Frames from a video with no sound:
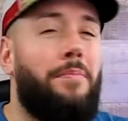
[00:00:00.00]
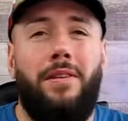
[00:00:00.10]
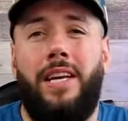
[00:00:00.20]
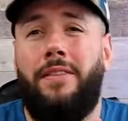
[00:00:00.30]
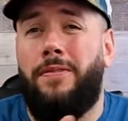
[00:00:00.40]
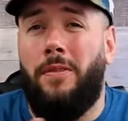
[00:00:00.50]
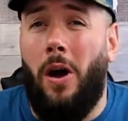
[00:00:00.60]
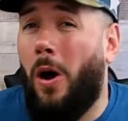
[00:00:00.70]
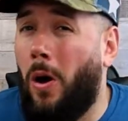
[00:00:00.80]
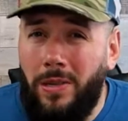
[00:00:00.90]
I believe
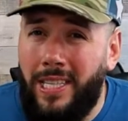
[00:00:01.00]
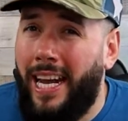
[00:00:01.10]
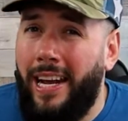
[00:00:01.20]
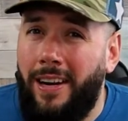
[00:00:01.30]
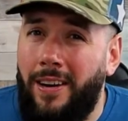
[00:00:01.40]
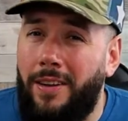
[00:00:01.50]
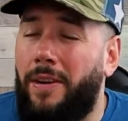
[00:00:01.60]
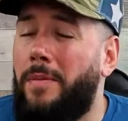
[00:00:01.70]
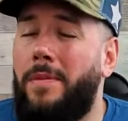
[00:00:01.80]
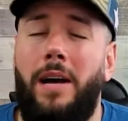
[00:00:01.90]
HostGator, if
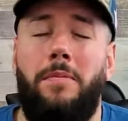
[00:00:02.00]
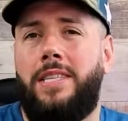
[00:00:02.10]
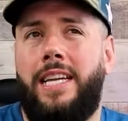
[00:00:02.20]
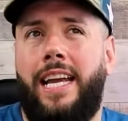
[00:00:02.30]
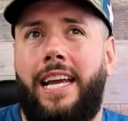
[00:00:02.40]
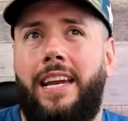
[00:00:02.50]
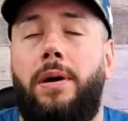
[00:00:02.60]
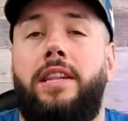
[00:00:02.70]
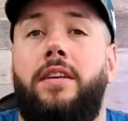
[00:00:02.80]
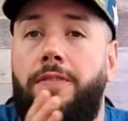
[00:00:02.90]
I'm not mistaken.
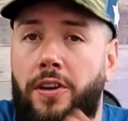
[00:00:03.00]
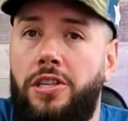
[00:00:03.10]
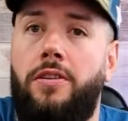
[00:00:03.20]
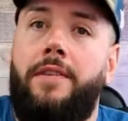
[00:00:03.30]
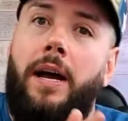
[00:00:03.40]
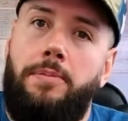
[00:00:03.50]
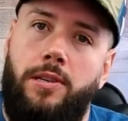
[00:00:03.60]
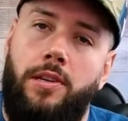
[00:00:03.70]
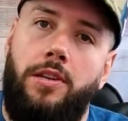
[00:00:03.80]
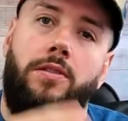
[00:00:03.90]
But the first two I've
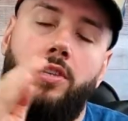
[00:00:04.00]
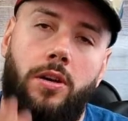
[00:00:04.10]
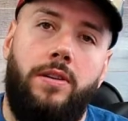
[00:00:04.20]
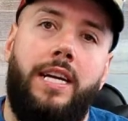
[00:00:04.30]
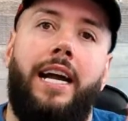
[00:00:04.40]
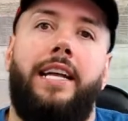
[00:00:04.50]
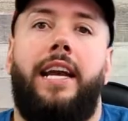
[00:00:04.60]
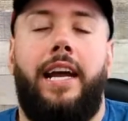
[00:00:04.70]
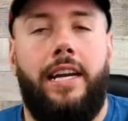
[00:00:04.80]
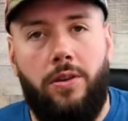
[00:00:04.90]
absolutely used,
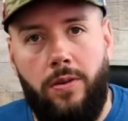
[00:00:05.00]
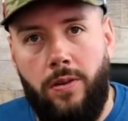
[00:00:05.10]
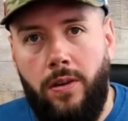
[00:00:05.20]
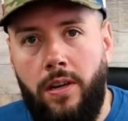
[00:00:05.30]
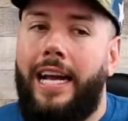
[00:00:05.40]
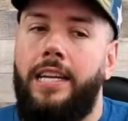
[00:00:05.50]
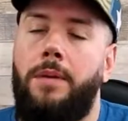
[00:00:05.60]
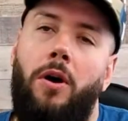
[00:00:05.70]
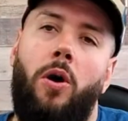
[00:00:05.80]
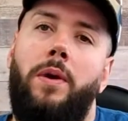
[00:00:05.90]
GoDaddy and Google. I end
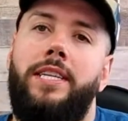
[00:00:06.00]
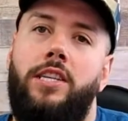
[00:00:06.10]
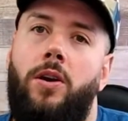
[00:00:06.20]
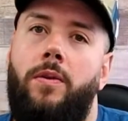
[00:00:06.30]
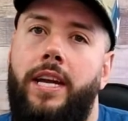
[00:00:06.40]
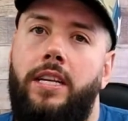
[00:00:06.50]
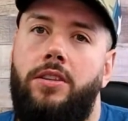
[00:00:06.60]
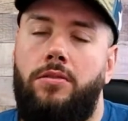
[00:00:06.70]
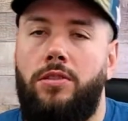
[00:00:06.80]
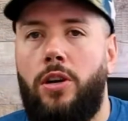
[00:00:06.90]
up always going
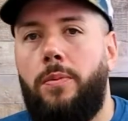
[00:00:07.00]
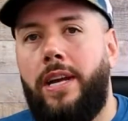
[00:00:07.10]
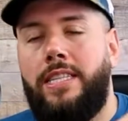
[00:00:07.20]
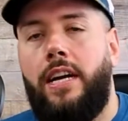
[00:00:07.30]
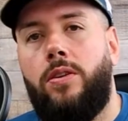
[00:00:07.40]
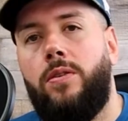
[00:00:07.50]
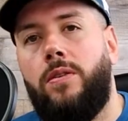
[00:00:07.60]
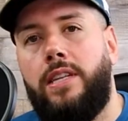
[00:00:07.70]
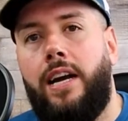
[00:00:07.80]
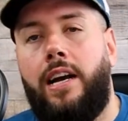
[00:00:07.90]
to
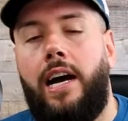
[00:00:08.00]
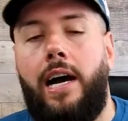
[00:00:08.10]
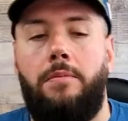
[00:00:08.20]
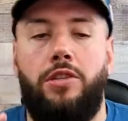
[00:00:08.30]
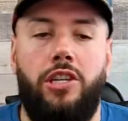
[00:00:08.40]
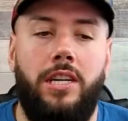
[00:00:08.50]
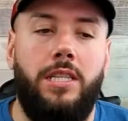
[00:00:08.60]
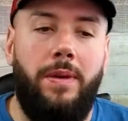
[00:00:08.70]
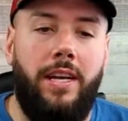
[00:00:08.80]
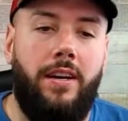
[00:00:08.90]
domains.google.com
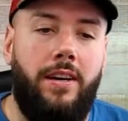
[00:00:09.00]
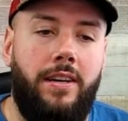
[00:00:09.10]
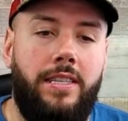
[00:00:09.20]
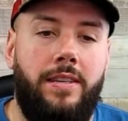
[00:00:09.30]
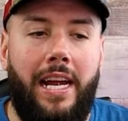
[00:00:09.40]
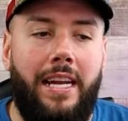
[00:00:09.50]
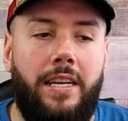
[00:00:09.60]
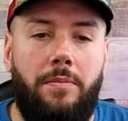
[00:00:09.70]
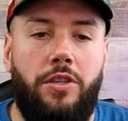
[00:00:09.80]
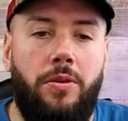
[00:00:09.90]
just because I end
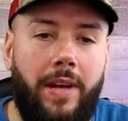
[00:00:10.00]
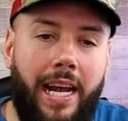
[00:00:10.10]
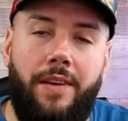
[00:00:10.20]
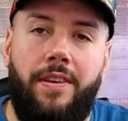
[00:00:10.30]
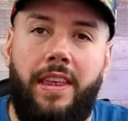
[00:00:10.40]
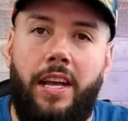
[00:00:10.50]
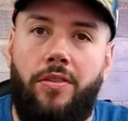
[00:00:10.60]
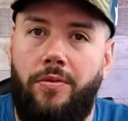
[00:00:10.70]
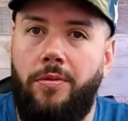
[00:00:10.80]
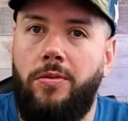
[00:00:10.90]
up doing everything
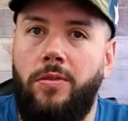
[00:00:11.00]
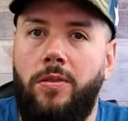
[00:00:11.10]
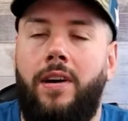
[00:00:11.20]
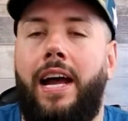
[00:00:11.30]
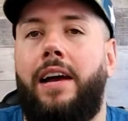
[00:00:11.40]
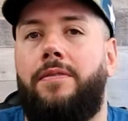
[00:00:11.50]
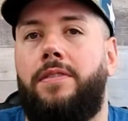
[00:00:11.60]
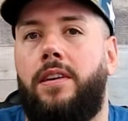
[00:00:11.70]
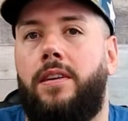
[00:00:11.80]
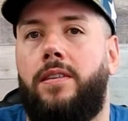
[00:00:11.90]
through Google. I have
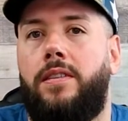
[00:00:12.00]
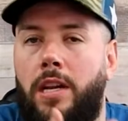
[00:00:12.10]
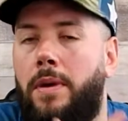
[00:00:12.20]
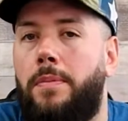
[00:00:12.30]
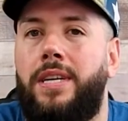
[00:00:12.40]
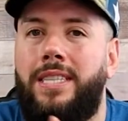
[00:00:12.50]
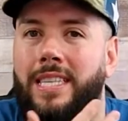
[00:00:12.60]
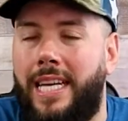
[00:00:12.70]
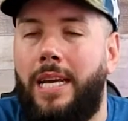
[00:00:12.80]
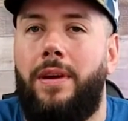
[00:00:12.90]
the, my
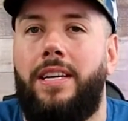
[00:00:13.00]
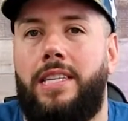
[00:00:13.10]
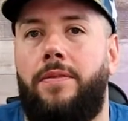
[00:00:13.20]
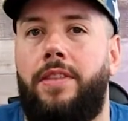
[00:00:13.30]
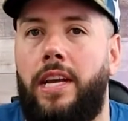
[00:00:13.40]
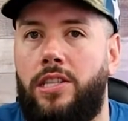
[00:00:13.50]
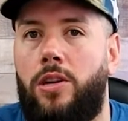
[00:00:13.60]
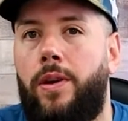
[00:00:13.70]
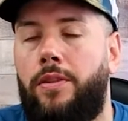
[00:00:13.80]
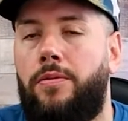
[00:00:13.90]
business emails and everything is
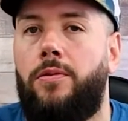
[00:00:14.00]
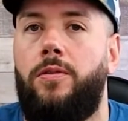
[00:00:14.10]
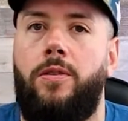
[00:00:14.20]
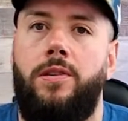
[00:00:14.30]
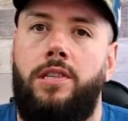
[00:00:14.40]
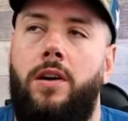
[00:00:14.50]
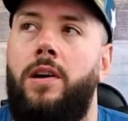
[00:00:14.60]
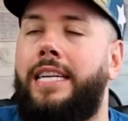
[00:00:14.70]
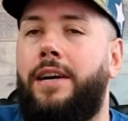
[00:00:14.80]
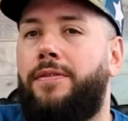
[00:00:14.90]
going through Google. So
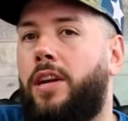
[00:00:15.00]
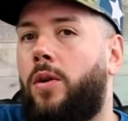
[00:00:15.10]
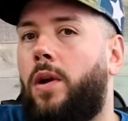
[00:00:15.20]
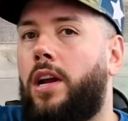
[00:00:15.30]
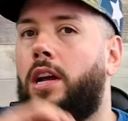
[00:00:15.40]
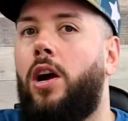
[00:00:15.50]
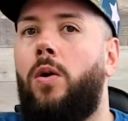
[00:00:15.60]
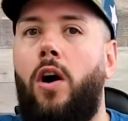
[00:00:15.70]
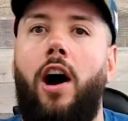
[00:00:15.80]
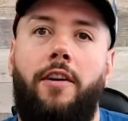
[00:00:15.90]
I definitely don't want to go
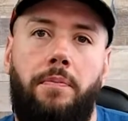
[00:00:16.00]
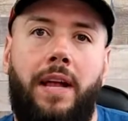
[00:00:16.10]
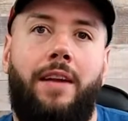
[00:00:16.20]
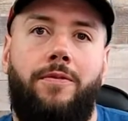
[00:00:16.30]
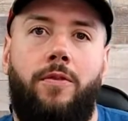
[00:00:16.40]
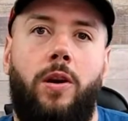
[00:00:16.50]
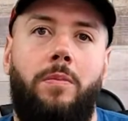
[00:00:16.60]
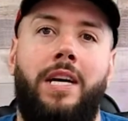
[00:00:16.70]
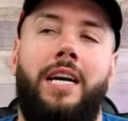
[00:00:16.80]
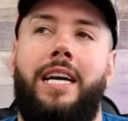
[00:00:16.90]
off platform,
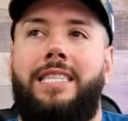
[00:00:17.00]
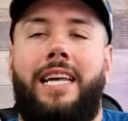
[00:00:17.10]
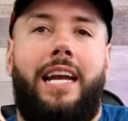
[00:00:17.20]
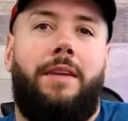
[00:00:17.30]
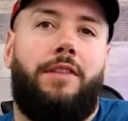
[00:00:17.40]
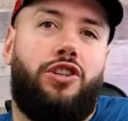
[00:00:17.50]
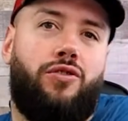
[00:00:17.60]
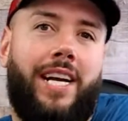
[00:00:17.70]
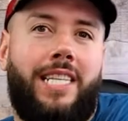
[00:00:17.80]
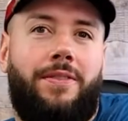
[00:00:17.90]
because then I have to
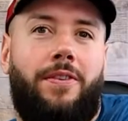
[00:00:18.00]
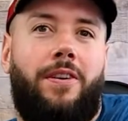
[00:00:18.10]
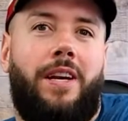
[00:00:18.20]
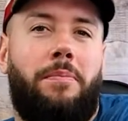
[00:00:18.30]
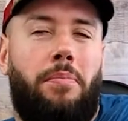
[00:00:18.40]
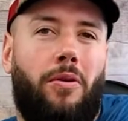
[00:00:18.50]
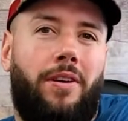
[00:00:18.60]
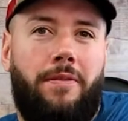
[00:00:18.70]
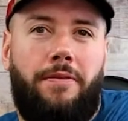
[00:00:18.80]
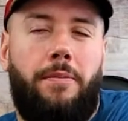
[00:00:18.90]
transfer
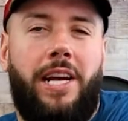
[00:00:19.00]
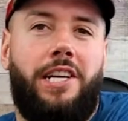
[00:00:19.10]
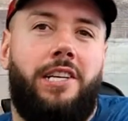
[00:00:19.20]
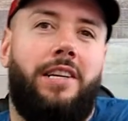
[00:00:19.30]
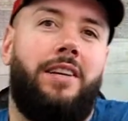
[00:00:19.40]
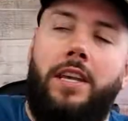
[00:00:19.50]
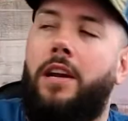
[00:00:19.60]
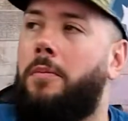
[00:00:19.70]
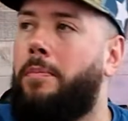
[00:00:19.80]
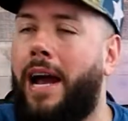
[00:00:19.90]
important information,
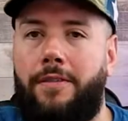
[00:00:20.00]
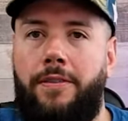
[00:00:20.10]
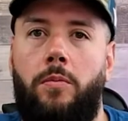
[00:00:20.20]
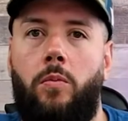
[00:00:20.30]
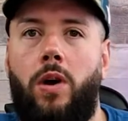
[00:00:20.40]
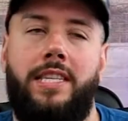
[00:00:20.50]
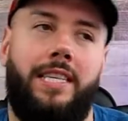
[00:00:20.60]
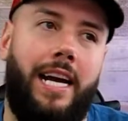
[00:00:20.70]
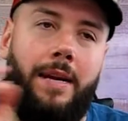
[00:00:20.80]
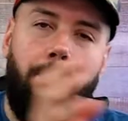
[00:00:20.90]
back from one
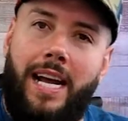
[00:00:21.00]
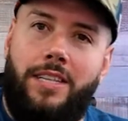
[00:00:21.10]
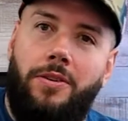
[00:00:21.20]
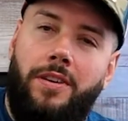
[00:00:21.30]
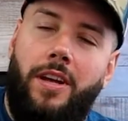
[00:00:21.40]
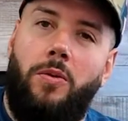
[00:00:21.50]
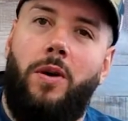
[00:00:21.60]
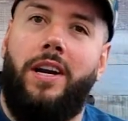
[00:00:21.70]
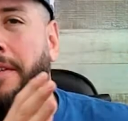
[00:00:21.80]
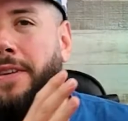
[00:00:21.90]
site back to another
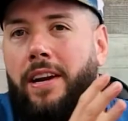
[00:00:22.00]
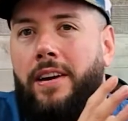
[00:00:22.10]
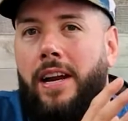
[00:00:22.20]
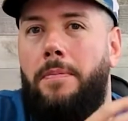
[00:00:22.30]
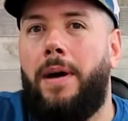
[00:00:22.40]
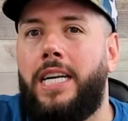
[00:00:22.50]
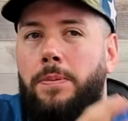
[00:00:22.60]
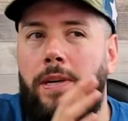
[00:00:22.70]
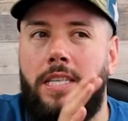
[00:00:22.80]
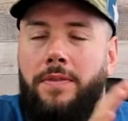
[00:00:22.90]
one. I figure in my
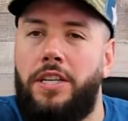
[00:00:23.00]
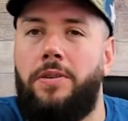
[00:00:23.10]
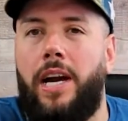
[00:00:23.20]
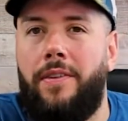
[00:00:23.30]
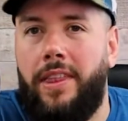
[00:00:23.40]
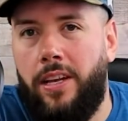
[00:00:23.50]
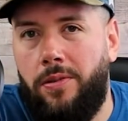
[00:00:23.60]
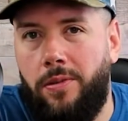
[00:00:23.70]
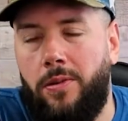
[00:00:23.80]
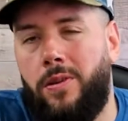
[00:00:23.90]
experience, if I do everything
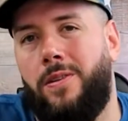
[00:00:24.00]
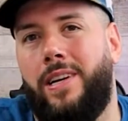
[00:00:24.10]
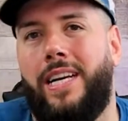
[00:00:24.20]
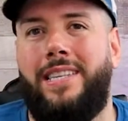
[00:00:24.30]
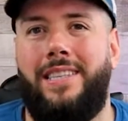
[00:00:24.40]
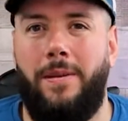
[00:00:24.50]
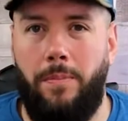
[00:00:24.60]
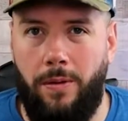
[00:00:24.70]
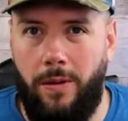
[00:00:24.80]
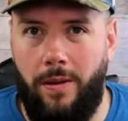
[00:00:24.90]
through Google, it's
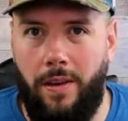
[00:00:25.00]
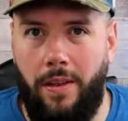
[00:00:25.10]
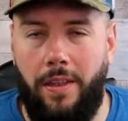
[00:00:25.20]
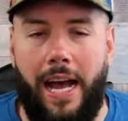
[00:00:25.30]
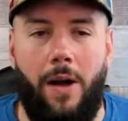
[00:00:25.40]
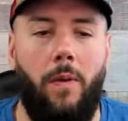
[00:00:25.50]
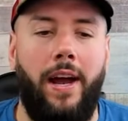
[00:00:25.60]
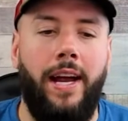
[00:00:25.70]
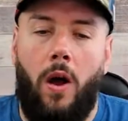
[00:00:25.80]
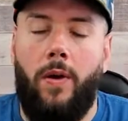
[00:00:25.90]
simpler that
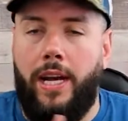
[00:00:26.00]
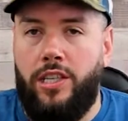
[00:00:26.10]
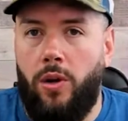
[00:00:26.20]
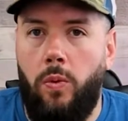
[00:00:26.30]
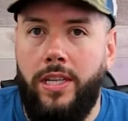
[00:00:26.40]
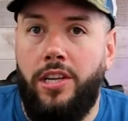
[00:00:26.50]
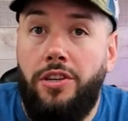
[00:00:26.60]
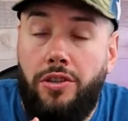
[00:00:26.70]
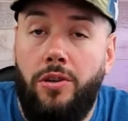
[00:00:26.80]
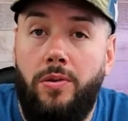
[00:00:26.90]
way. Okay, so what to
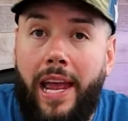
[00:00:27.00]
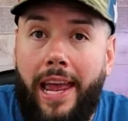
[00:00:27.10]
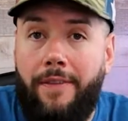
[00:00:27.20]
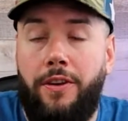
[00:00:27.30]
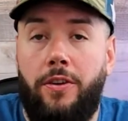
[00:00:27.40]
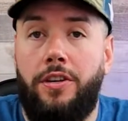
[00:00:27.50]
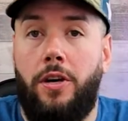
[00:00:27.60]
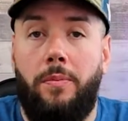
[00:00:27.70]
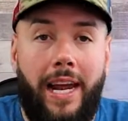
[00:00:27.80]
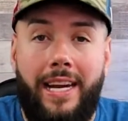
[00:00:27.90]
do if your
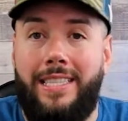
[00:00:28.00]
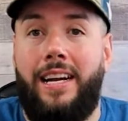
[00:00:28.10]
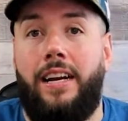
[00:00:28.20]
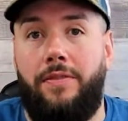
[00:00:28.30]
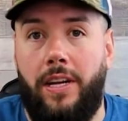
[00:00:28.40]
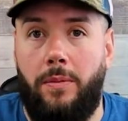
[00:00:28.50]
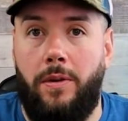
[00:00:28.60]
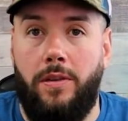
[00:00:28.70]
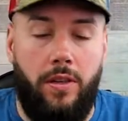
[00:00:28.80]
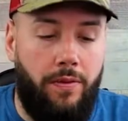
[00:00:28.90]
domain is not
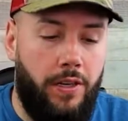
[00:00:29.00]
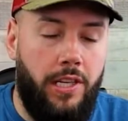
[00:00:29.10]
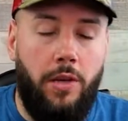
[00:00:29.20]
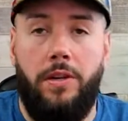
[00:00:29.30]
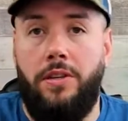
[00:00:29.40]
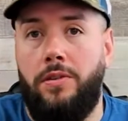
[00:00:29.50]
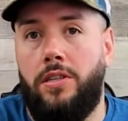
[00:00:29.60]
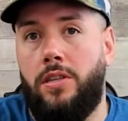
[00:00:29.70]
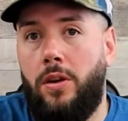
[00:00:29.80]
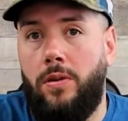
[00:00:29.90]
available? So the first thing you want to do
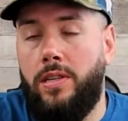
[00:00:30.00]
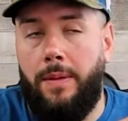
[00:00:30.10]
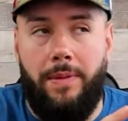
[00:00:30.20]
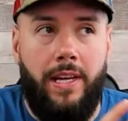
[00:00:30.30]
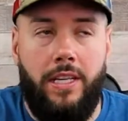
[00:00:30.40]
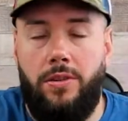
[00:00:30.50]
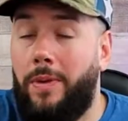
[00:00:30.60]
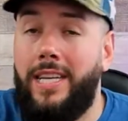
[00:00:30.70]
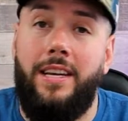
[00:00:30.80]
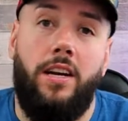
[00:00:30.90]
is go to something like
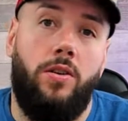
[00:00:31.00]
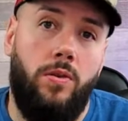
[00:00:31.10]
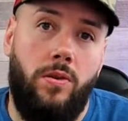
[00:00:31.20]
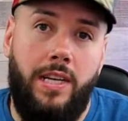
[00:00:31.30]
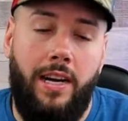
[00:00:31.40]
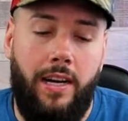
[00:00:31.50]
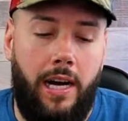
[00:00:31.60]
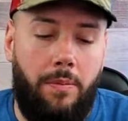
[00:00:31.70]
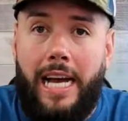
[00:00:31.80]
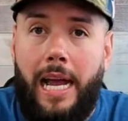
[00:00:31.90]

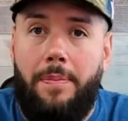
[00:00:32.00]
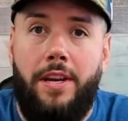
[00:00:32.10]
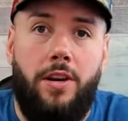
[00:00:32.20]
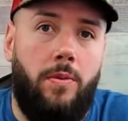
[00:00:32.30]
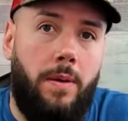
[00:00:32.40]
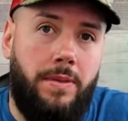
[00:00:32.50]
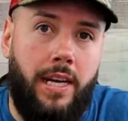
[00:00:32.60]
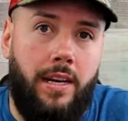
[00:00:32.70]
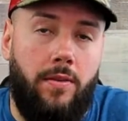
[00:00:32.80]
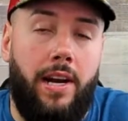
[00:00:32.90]
domains.google.com, type in your
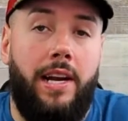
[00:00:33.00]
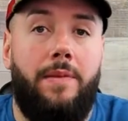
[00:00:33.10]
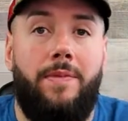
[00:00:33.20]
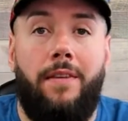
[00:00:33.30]
website, right?